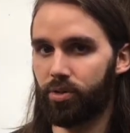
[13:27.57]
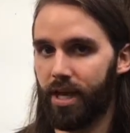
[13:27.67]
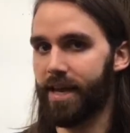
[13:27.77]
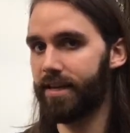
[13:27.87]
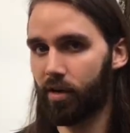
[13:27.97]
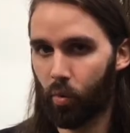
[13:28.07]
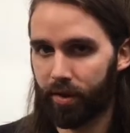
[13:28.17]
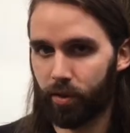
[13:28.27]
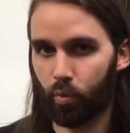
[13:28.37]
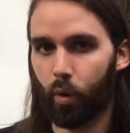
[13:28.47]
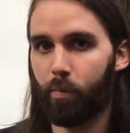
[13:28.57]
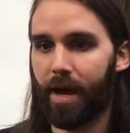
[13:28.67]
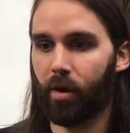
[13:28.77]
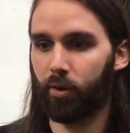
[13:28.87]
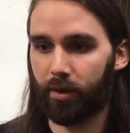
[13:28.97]
taking away your
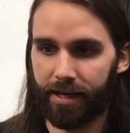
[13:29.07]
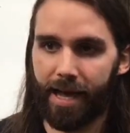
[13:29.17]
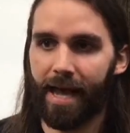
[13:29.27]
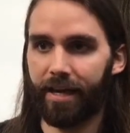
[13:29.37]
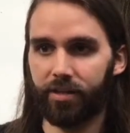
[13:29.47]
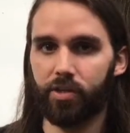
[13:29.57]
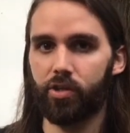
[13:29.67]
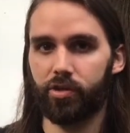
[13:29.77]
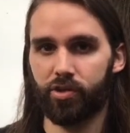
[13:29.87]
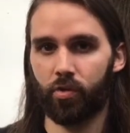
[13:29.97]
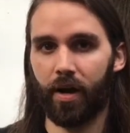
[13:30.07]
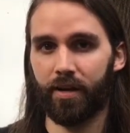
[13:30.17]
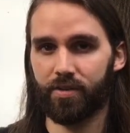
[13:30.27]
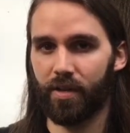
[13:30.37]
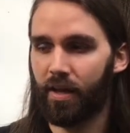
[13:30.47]
willpower and adding to your
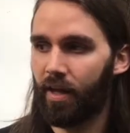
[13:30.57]
stress,